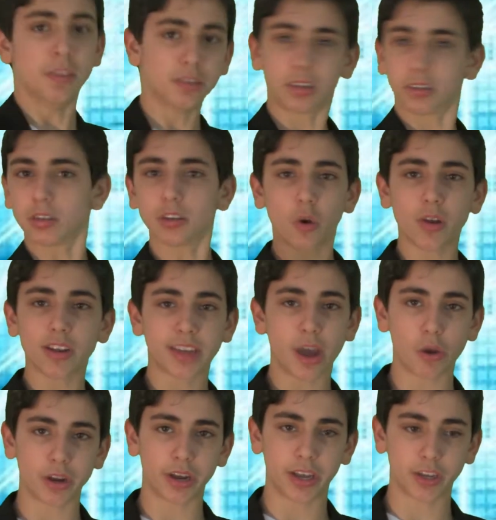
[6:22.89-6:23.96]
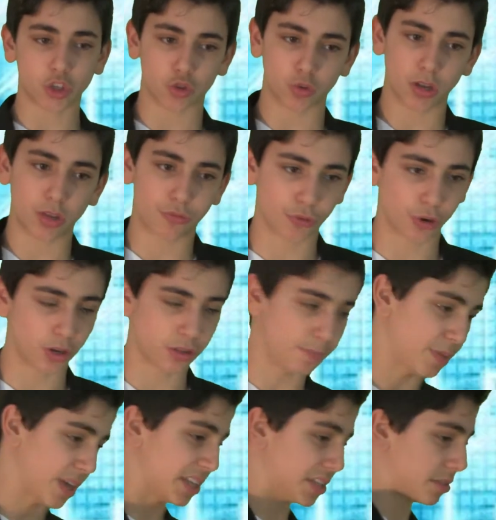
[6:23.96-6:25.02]
This isn't going down in history for the
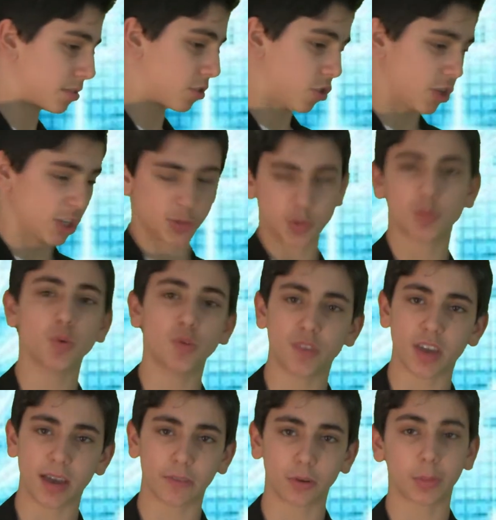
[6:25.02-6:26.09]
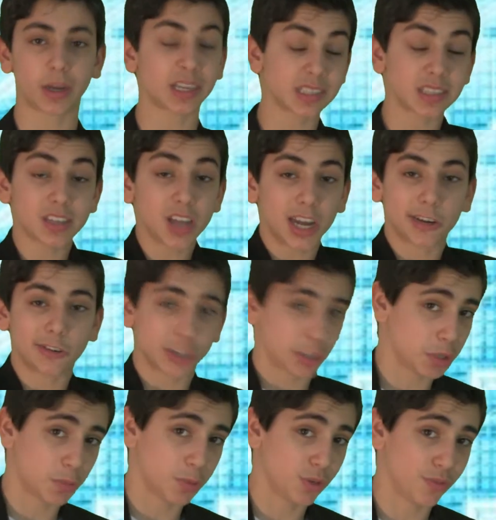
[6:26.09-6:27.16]
best Christmas movie ever, because it's not a
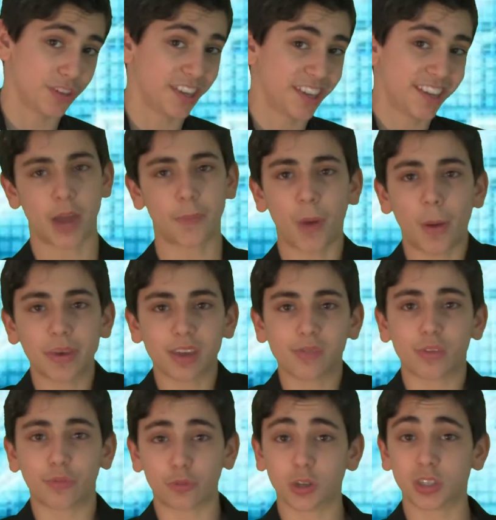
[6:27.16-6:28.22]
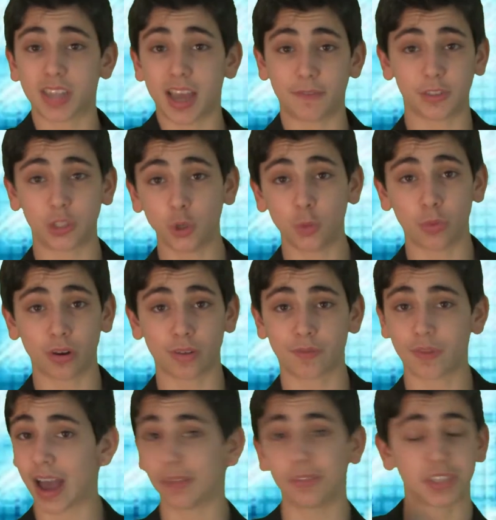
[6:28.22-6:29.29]
Christmas movie. I'd probably give the first half a 2.5,
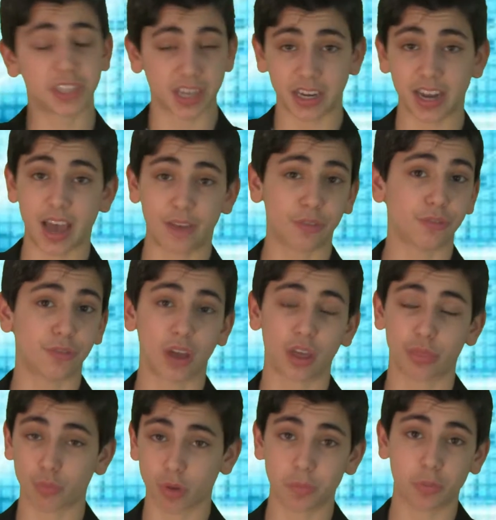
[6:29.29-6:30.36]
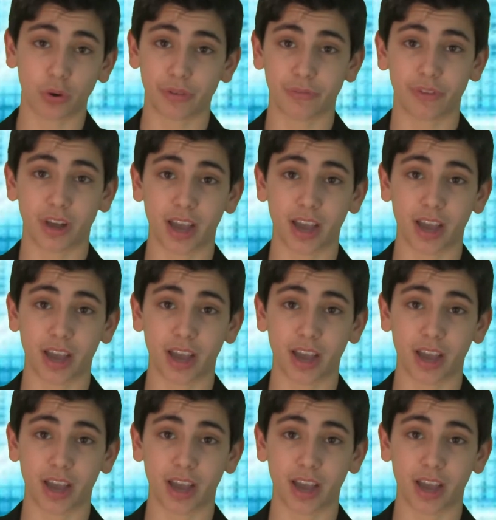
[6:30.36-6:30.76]
the second half a 3.5.